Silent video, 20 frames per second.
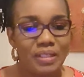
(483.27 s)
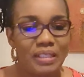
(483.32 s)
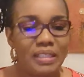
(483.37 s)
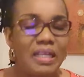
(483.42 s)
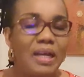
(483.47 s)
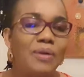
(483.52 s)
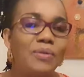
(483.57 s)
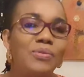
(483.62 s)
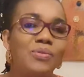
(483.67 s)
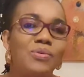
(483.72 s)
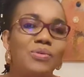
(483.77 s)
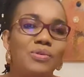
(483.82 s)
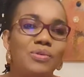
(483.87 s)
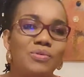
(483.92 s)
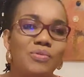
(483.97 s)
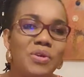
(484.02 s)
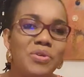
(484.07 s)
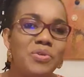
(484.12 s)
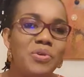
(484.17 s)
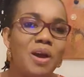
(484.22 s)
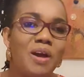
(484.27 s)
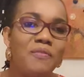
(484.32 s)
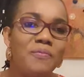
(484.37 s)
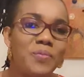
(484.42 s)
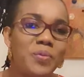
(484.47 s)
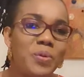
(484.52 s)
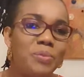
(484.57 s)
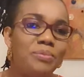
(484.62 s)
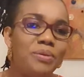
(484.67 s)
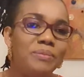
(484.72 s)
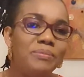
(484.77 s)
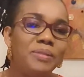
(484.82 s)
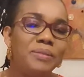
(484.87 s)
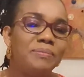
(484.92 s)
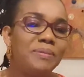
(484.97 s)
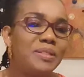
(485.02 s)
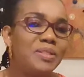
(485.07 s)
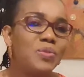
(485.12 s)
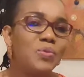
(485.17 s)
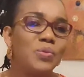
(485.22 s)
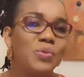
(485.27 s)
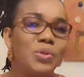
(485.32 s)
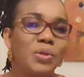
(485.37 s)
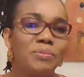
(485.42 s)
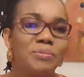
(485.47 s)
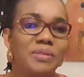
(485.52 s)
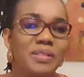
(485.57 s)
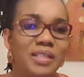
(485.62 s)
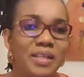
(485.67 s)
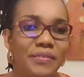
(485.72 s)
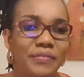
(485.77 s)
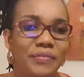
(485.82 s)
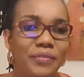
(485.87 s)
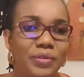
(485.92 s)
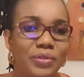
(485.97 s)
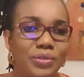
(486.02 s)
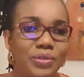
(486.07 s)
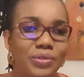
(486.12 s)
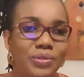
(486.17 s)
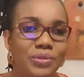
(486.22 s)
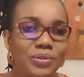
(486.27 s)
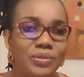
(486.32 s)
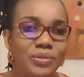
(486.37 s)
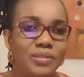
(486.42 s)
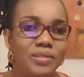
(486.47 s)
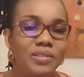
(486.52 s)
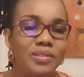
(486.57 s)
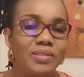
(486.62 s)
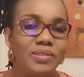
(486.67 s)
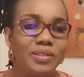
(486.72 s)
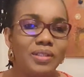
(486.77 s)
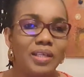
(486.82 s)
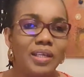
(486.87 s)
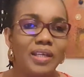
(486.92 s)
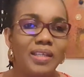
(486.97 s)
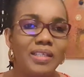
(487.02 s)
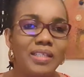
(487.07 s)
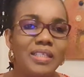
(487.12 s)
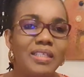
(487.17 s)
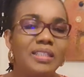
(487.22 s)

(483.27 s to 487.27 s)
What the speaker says: that will, when you have problem, the person will not be there for you, okay?